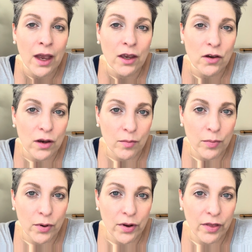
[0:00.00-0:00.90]
you can
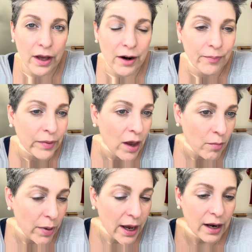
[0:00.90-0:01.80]
put it there.
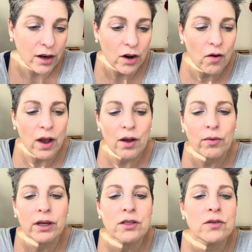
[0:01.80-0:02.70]
But no, I
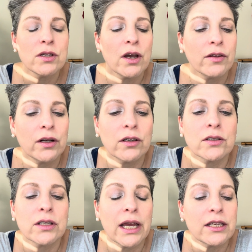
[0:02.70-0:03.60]
want to do the other look
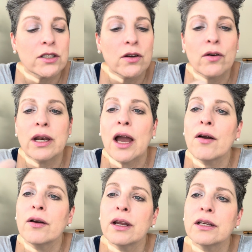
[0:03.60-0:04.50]
today. So now I'm
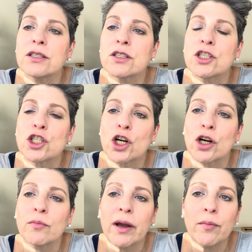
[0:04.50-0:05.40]
going to just
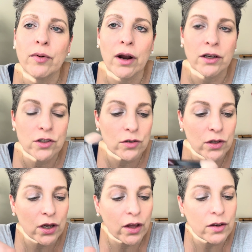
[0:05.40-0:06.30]
turn my brush to
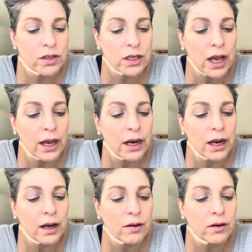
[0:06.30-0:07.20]
the other side
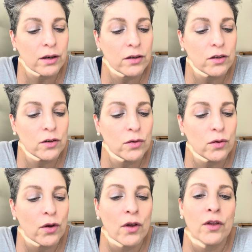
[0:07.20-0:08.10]
and I'm going to
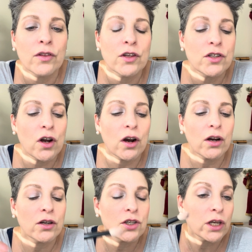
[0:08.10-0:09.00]
do the
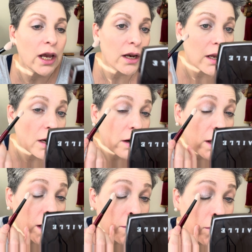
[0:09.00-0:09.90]
darker shade here.
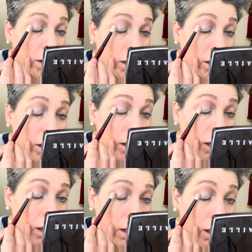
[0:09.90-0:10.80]
And I'm going to
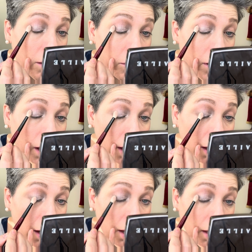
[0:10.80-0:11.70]
apply
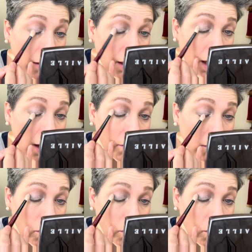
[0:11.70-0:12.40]
it in the outer